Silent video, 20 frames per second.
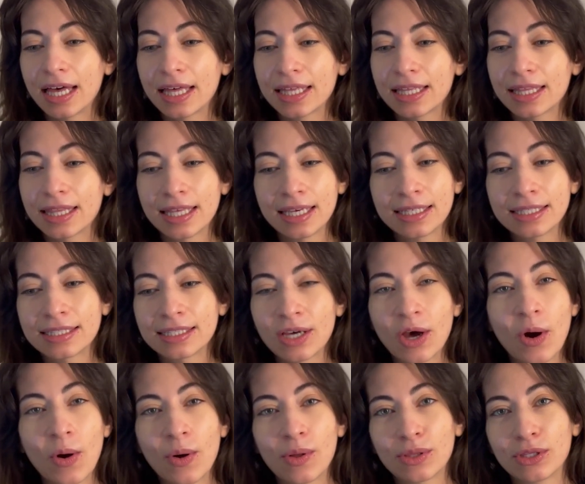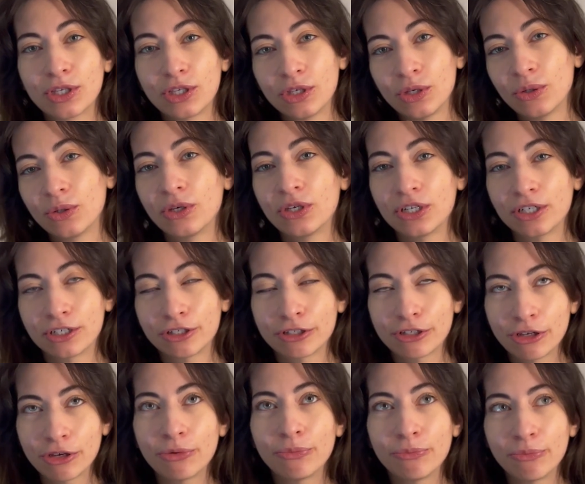this whole new year,
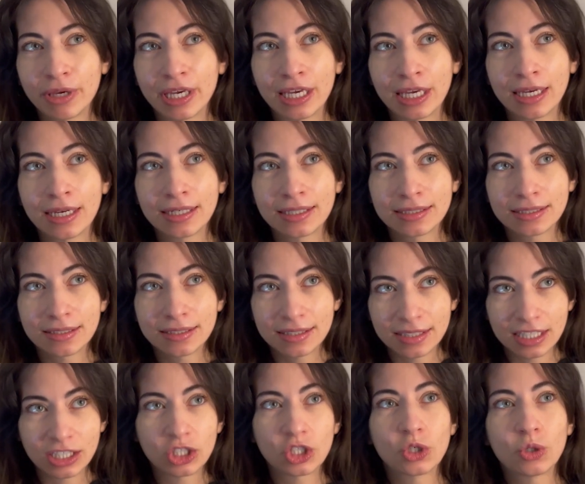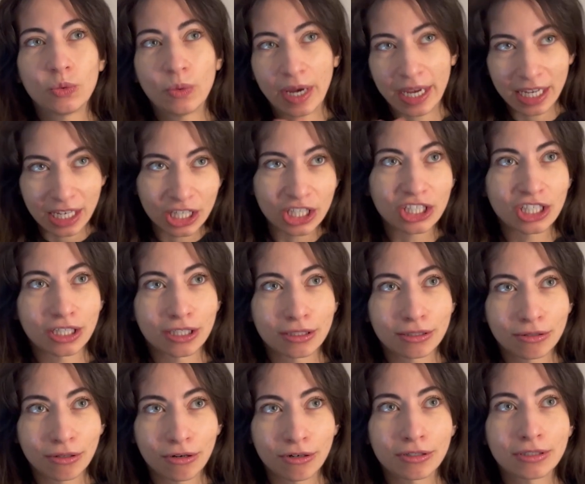new me
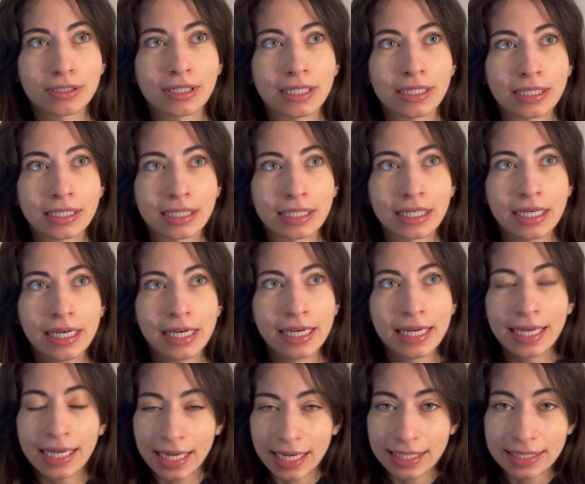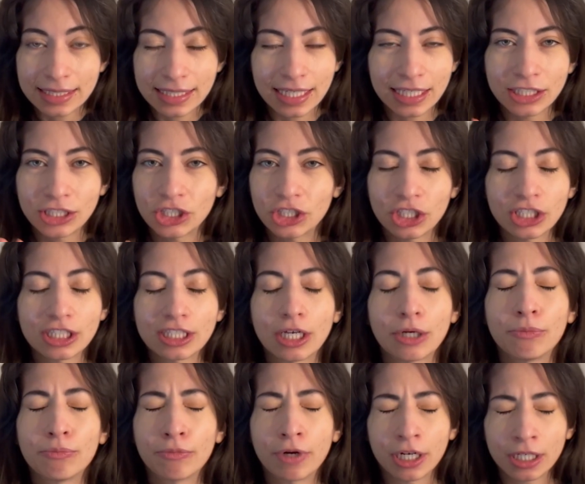situation, or like, it's just
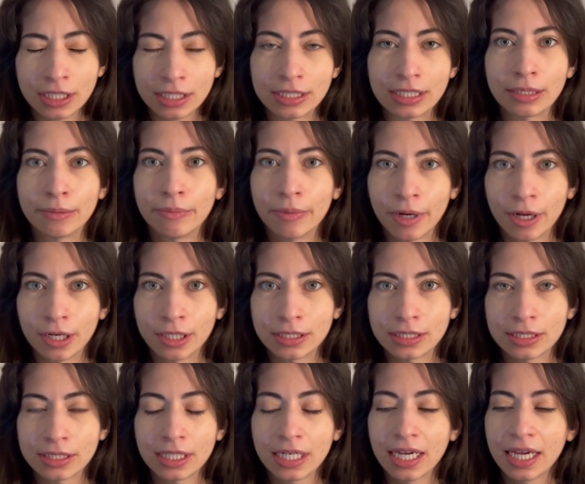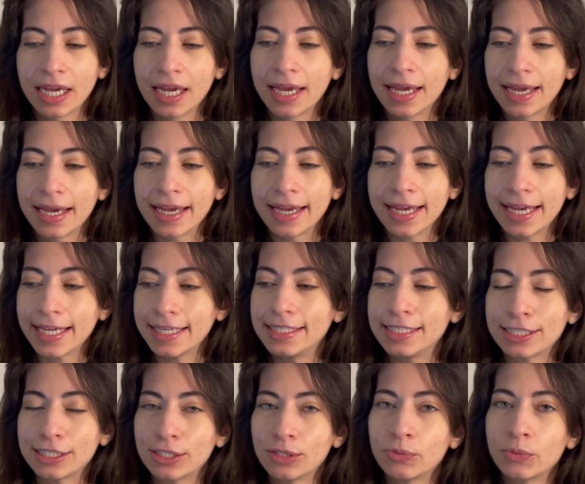a marketing plot. It
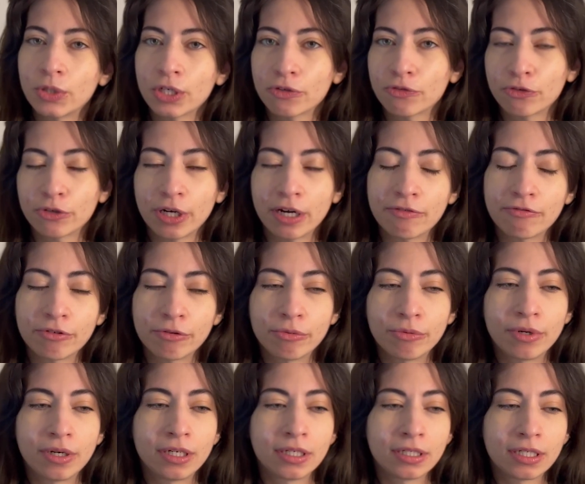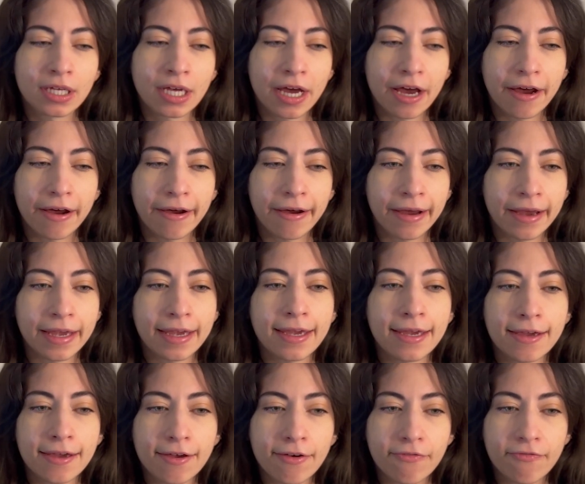doesn't work for everyone.
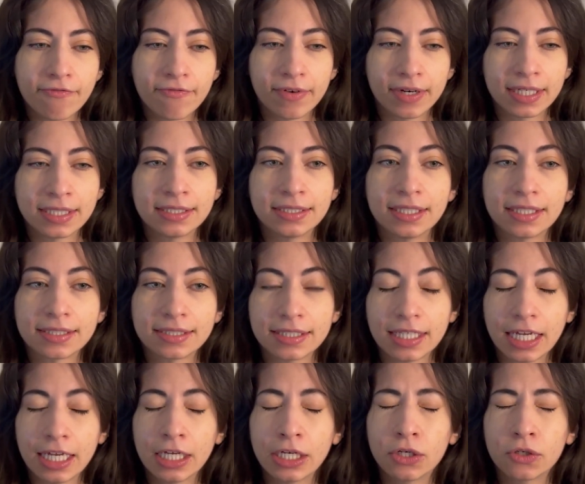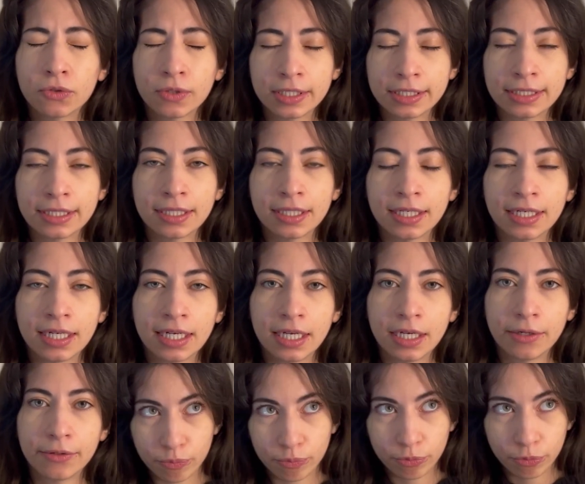I find this
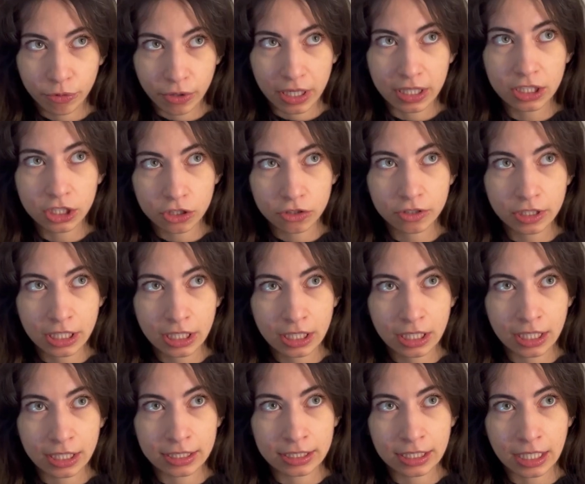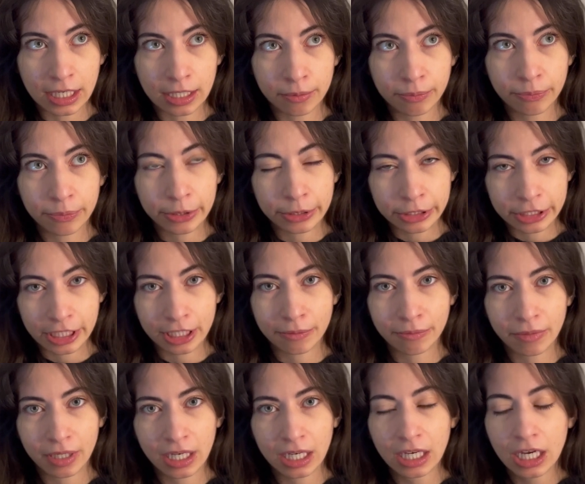increasingly pressuring and
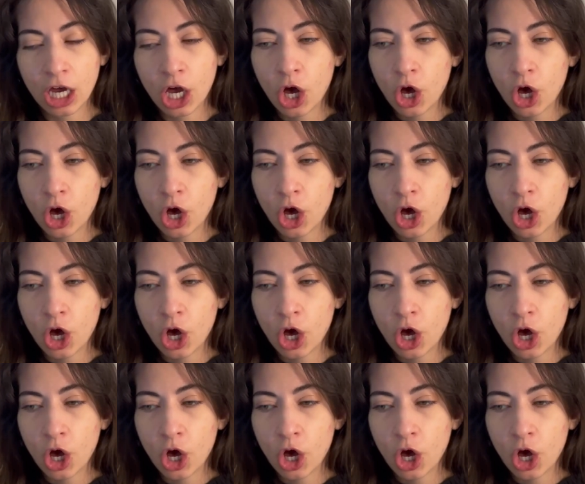pushing me,